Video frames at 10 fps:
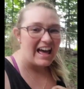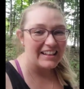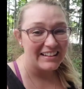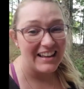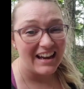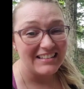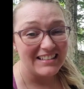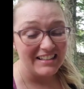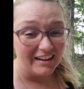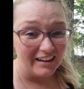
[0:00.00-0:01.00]
I like the
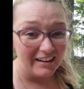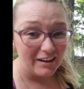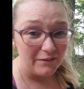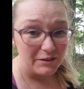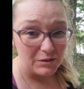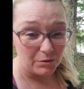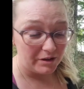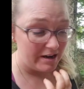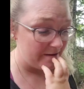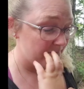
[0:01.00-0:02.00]
idea of the
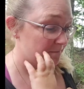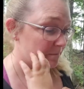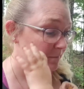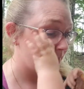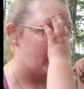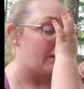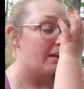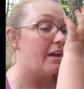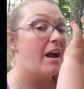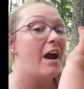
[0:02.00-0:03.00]
story.
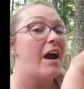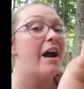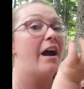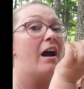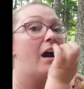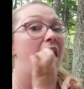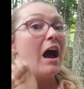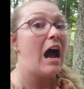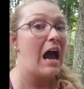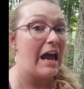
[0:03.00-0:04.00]

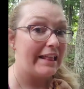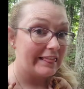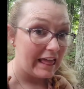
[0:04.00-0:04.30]
I